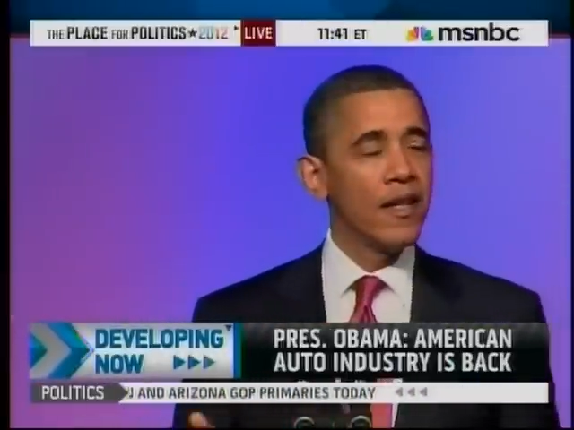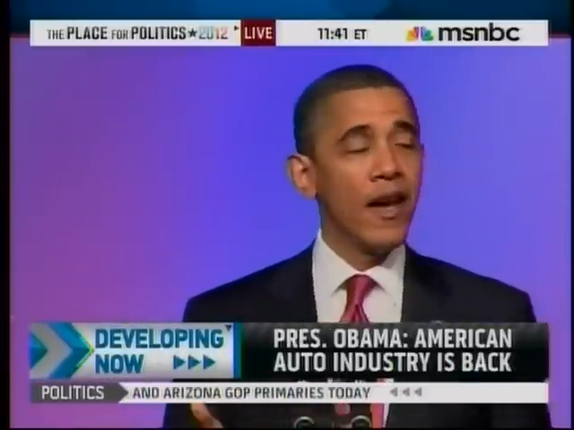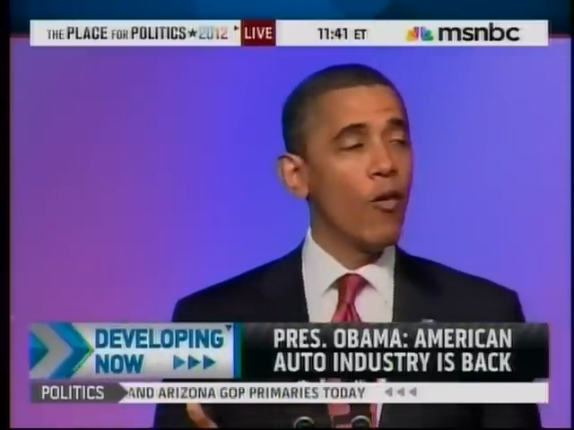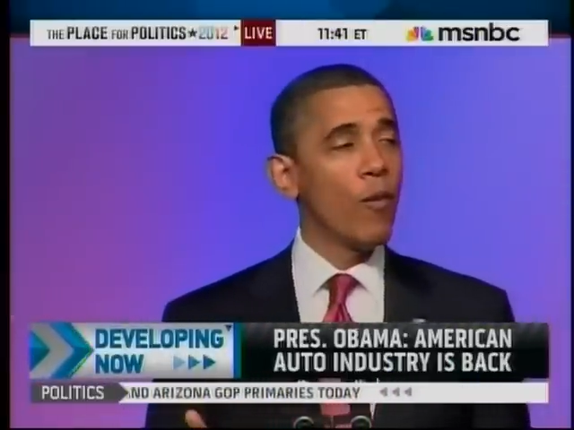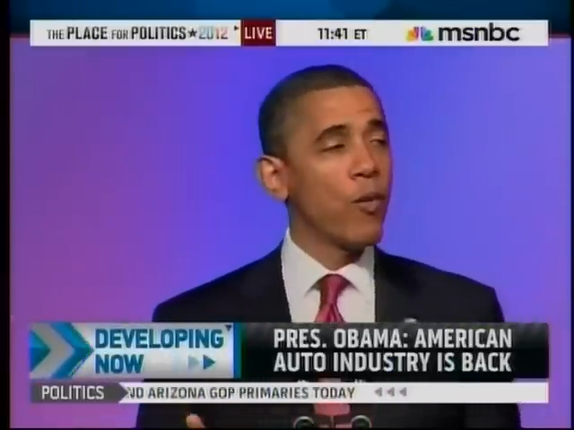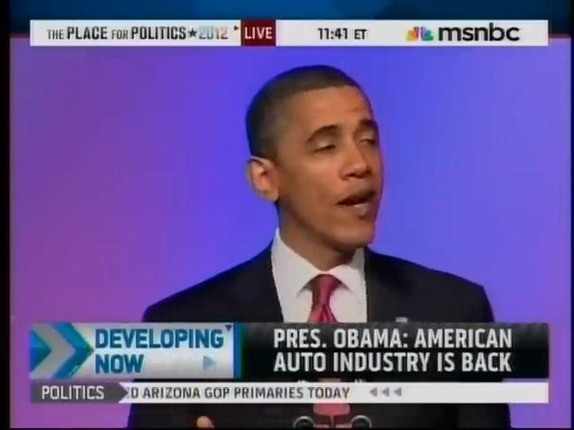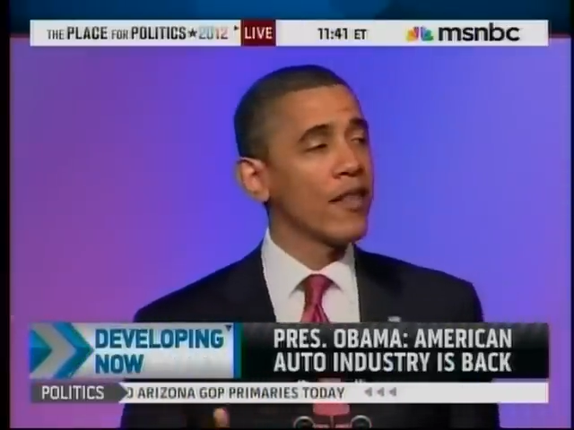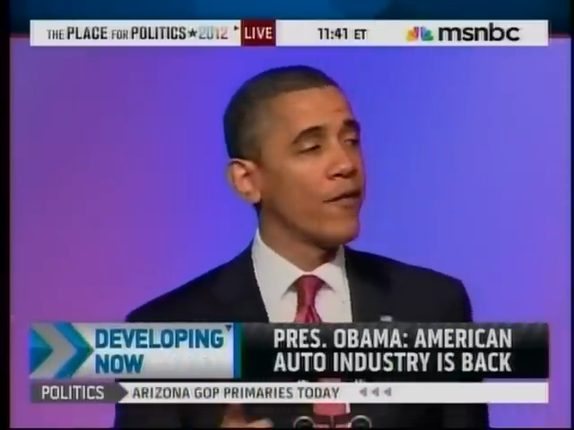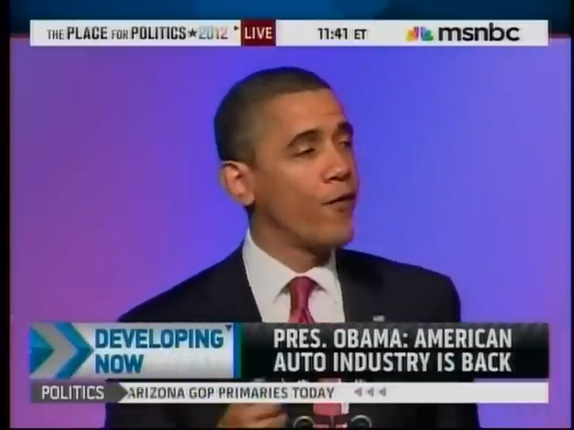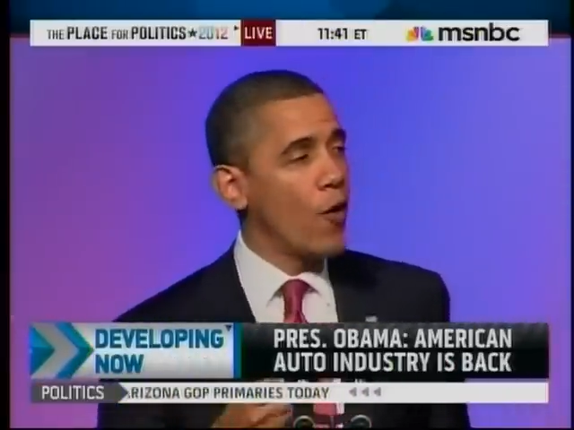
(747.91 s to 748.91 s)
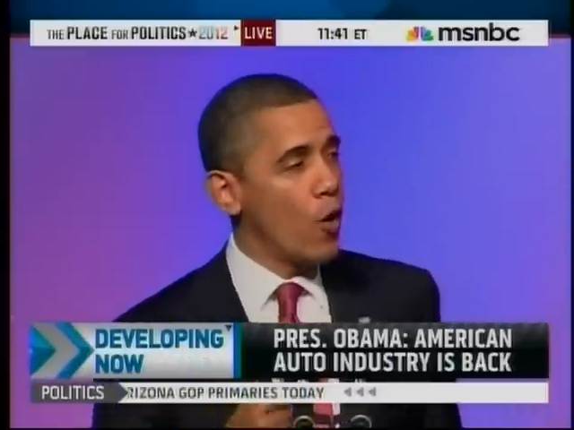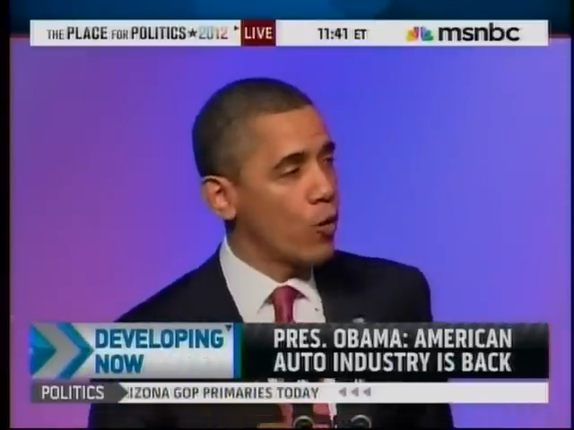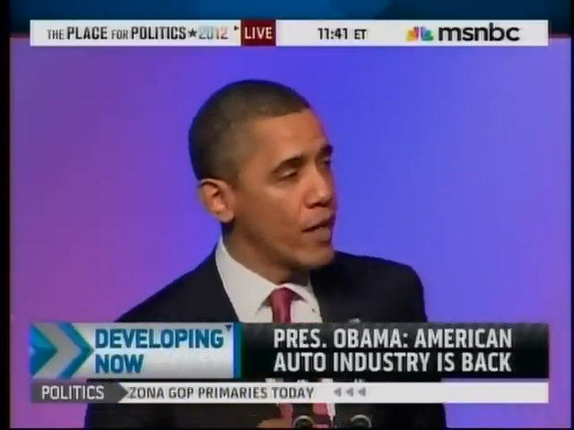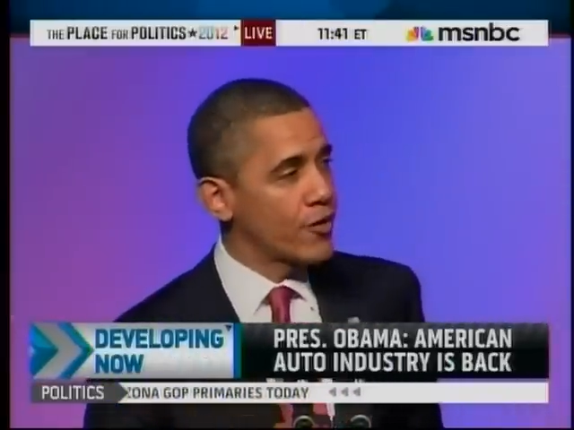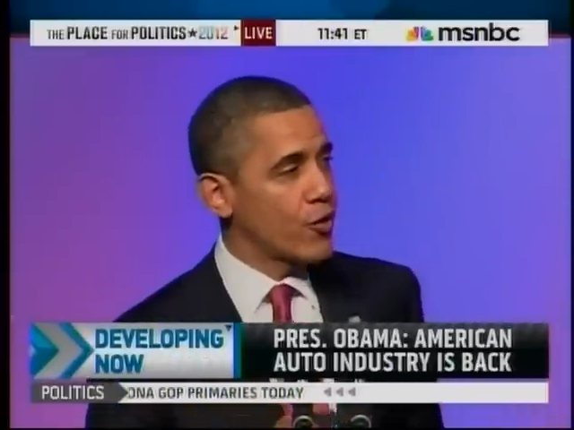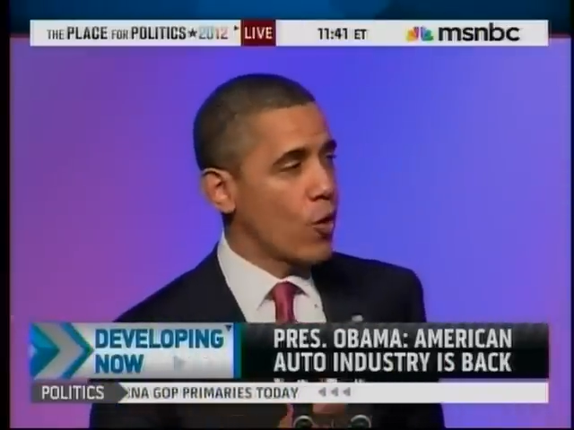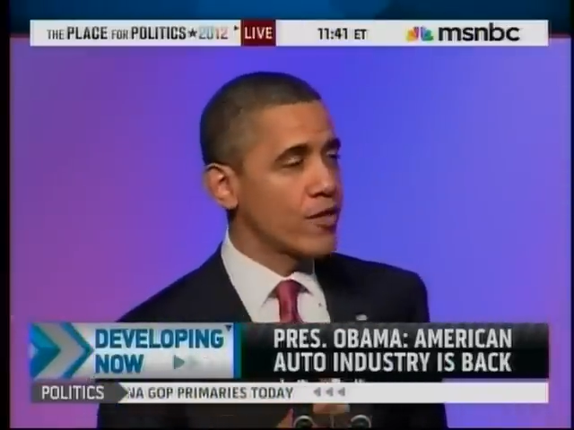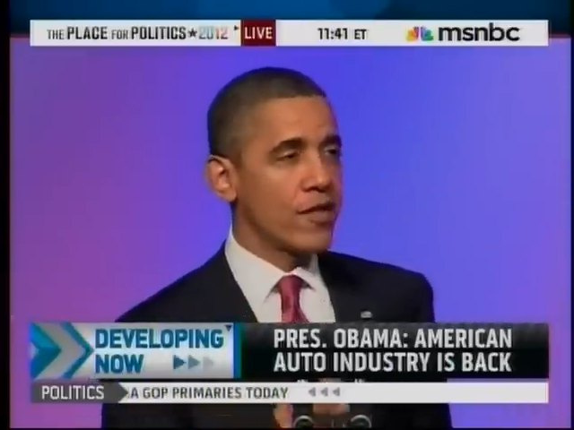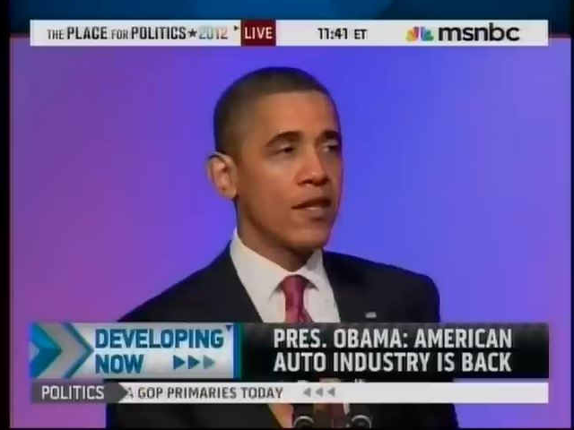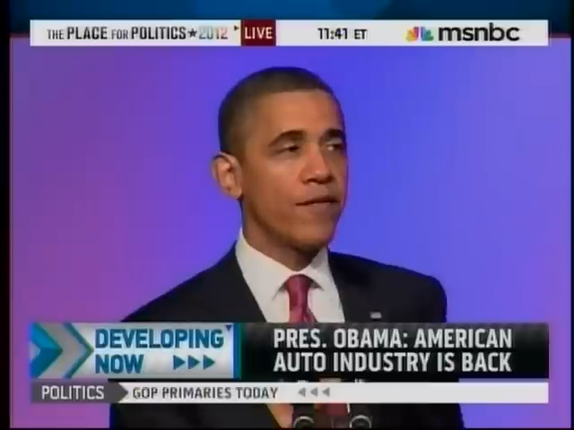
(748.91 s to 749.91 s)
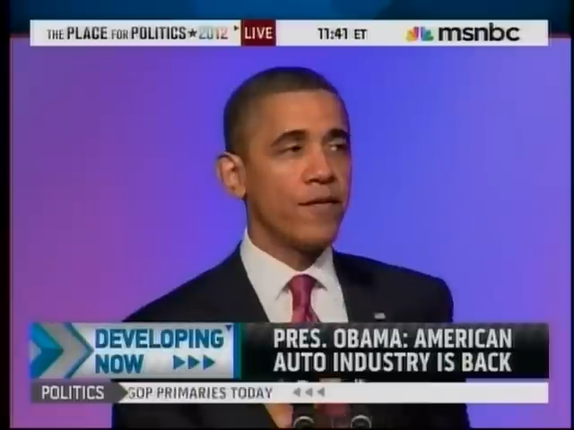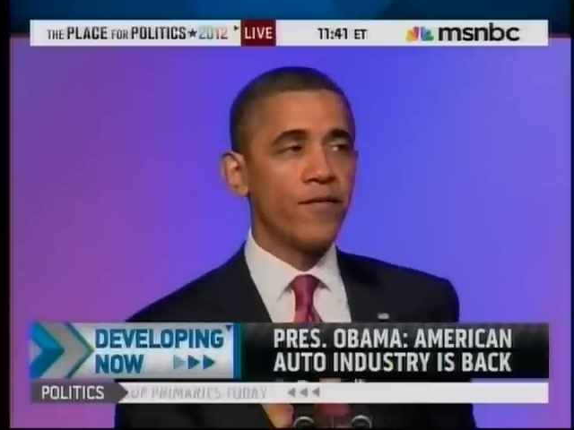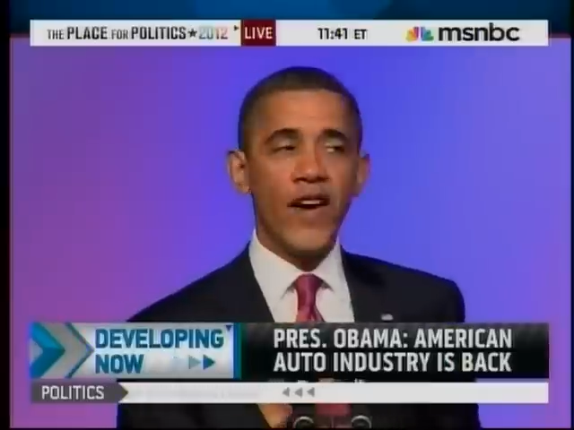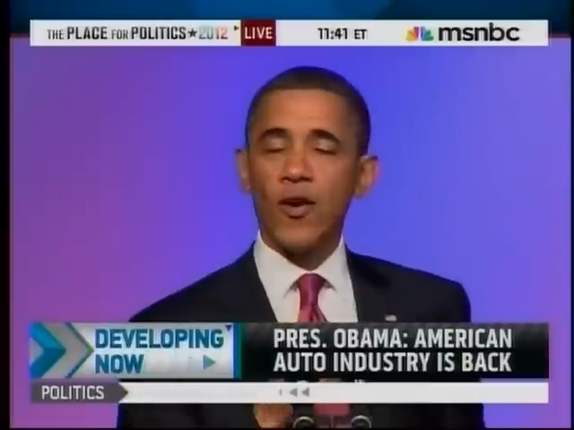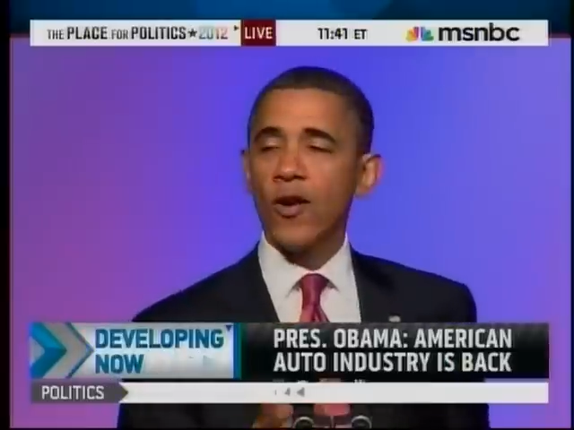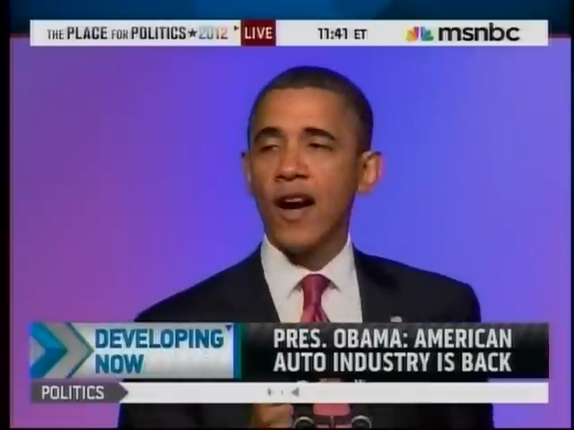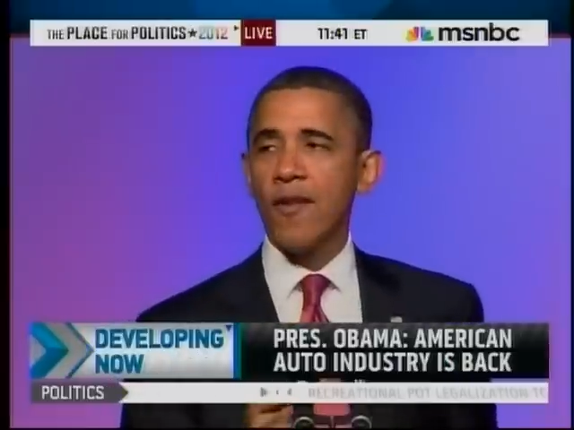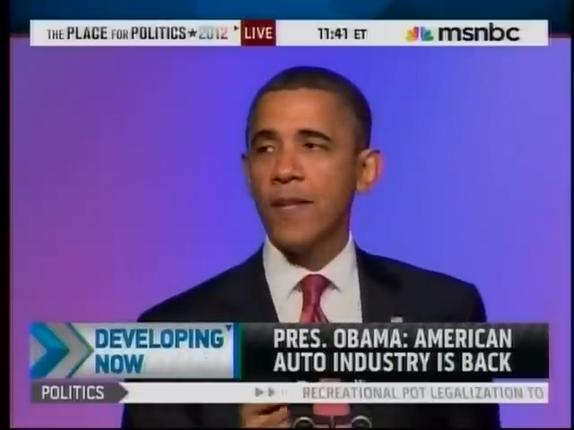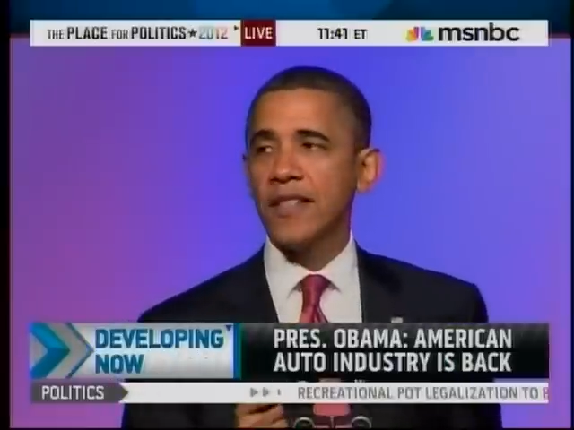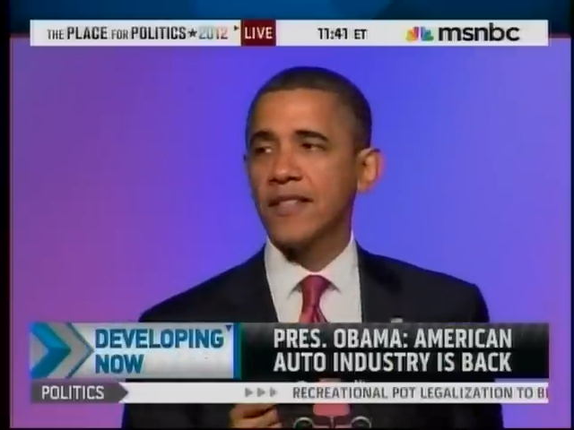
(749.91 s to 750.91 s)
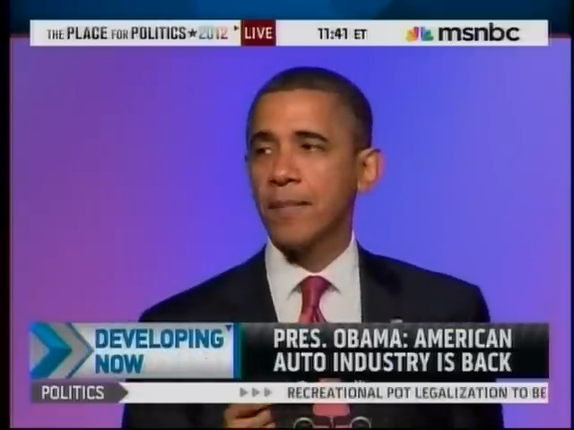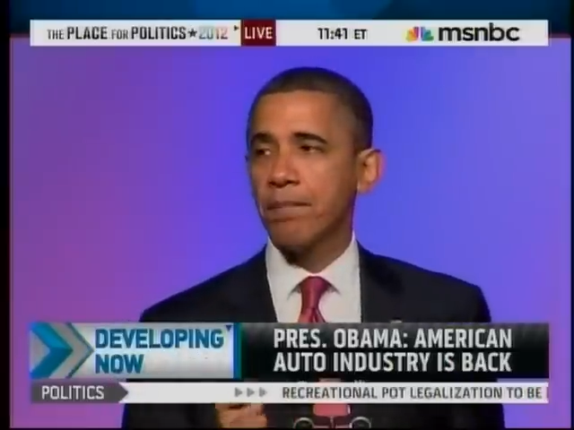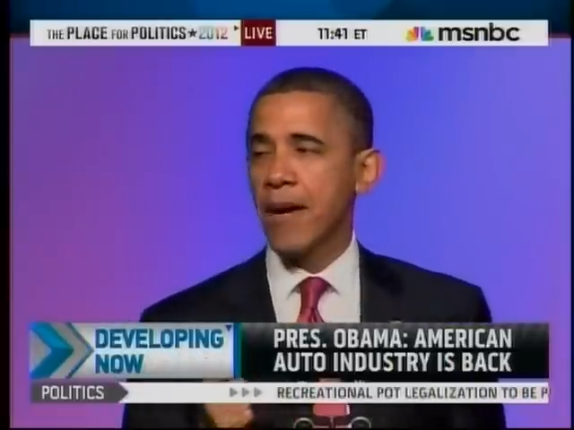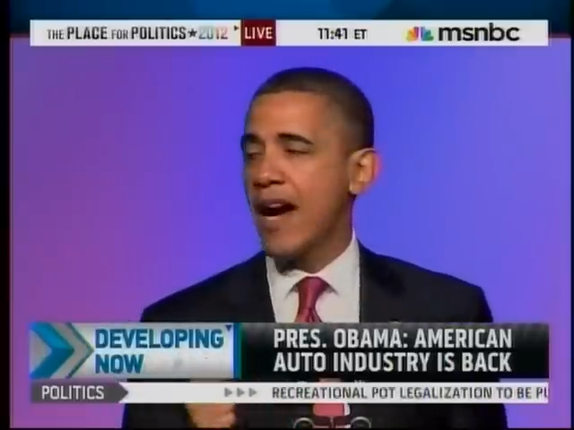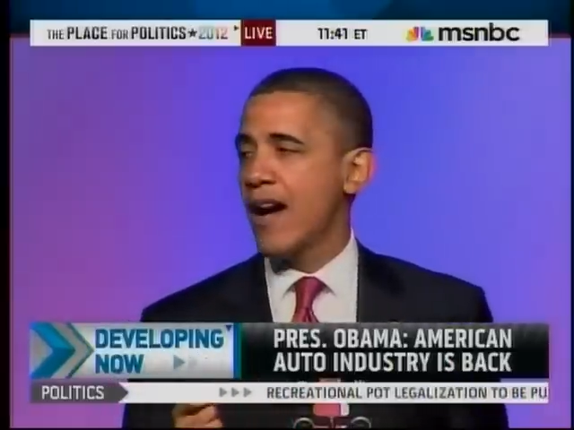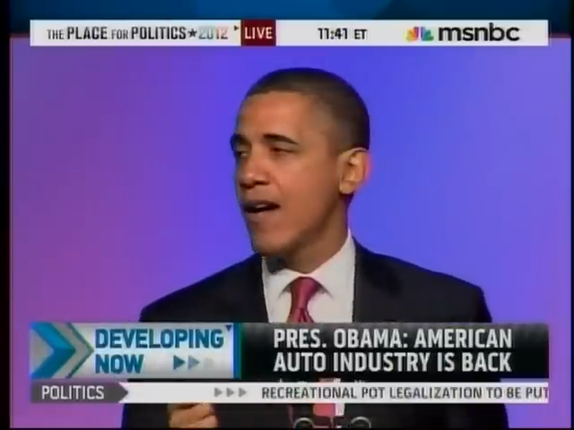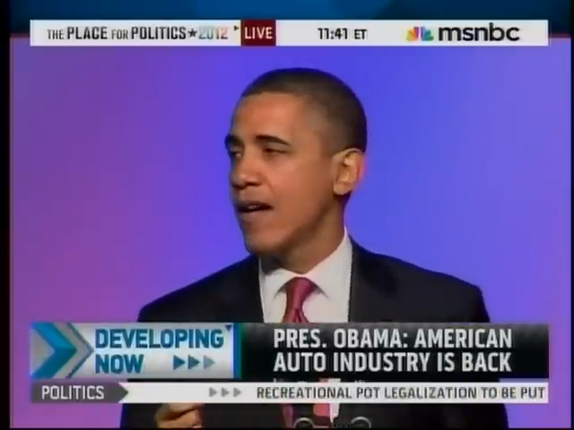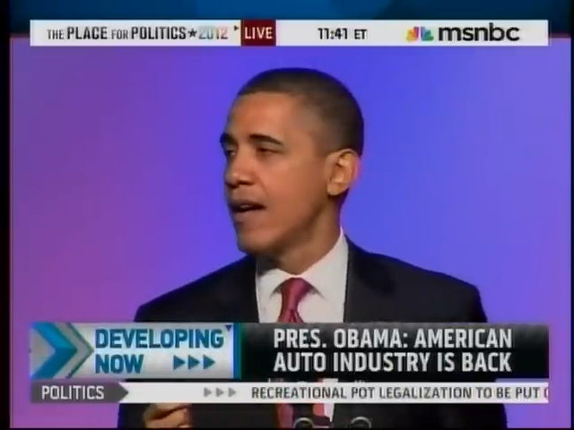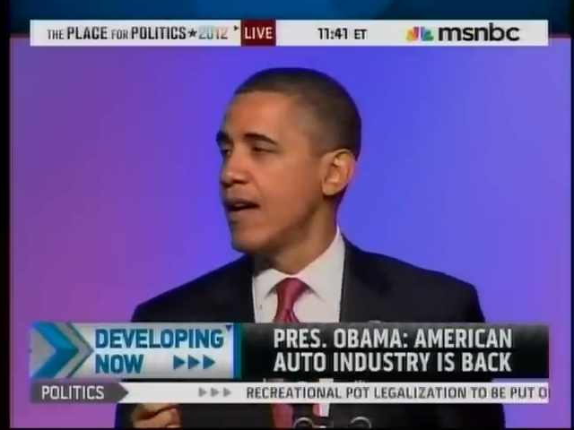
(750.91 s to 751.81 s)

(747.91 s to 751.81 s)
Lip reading: that will bring the full resources of the federal government to bear